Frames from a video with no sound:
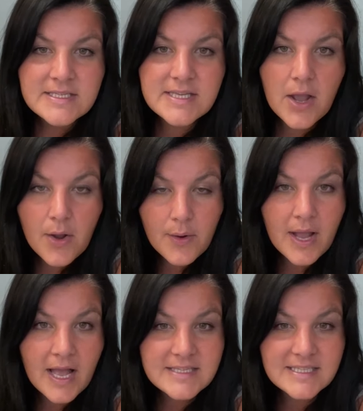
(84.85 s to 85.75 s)
So
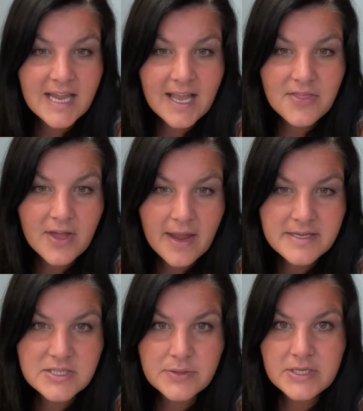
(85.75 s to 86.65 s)
today I thought
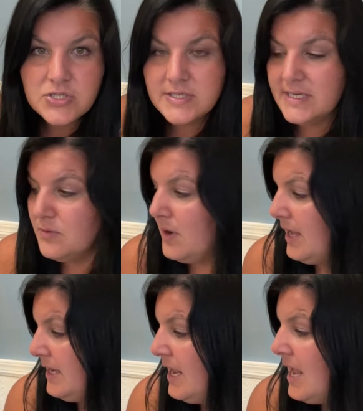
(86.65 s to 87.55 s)
I'd do an interesting
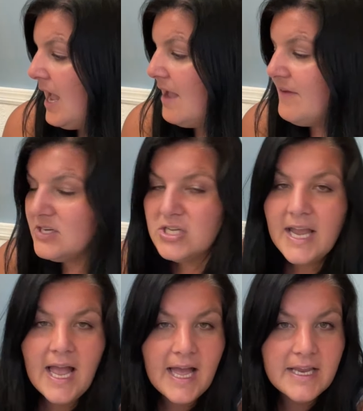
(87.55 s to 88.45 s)
one. I've actually
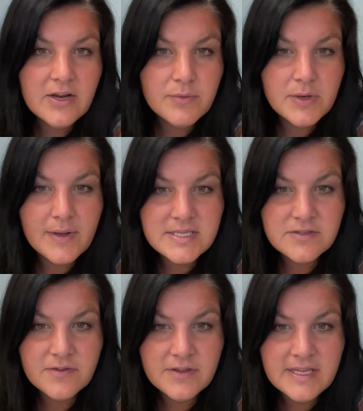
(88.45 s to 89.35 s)
had a
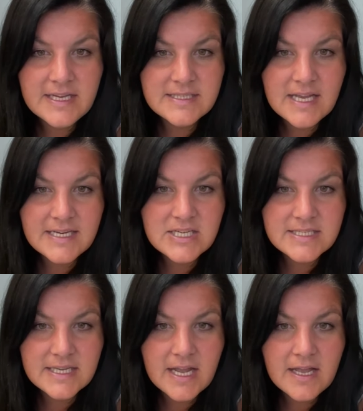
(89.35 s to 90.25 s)
request for these. Hi,
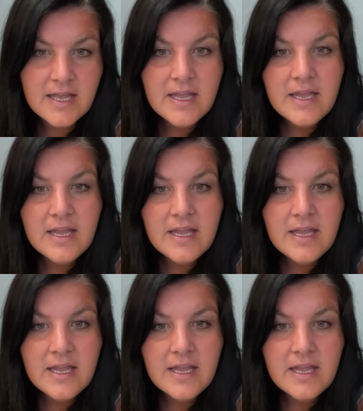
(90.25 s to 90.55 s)
Jessica.